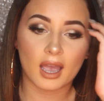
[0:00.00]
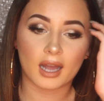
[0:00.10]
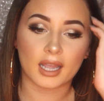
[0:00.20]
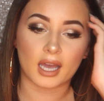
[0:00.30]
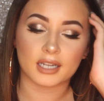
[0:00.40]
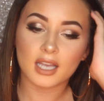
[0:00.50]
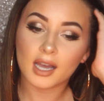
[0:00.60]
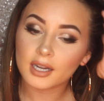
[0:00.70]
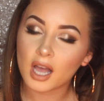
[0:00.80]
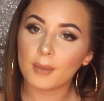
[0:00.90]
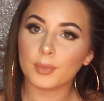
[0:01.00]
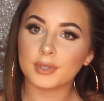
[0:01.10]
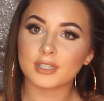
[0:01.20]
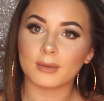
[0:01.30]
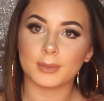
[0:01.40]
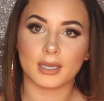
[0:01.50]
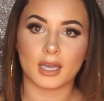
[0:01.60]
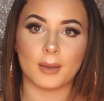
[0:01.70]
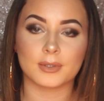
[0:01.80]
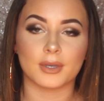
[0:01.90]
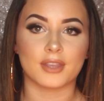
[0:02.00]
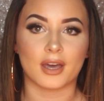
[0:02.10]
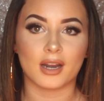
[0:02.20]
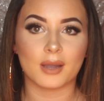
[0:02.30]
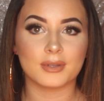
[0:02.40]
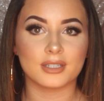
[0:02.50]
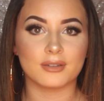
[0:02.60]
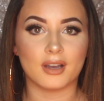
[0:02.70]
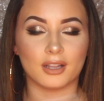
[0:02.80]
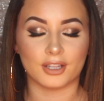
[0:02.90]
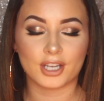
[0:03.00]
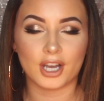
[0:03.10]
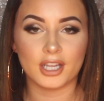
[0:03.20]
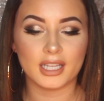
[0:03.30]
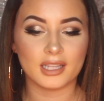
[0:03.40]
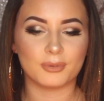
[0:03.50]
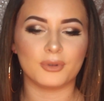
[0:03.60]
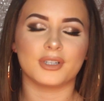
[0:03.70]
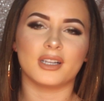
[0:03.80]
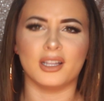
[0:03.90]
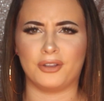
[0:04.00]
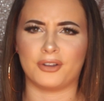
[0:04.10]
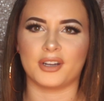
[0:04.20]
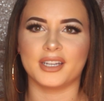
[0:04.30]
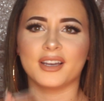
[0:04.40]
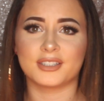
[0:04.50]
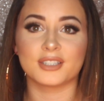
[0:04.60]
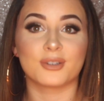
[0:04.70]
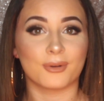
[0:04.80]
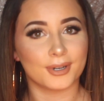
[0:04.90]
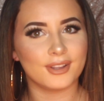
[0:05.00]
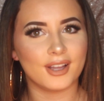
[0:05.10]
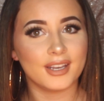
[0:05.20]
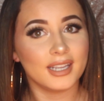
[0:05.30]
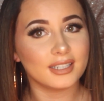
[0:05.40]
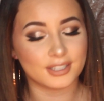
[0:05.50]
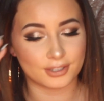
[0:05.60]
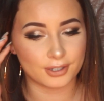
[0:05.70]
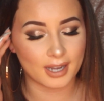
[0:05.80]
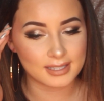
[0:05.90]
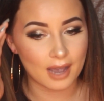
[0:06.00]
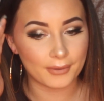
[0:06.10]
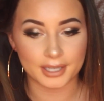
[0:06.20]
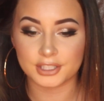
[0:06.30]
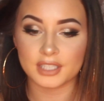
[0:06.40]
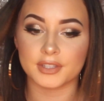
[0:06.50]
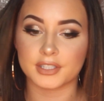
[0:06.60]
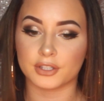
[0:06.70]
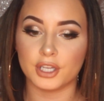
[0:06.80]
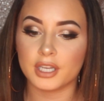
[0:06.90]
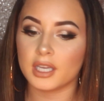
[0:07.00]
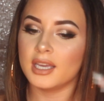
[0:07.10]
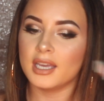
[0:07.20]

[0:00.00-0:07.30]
And I got a ton of compliments on my makeup, so I thought I would do a tutorial on it to show you guys how I achieved this look.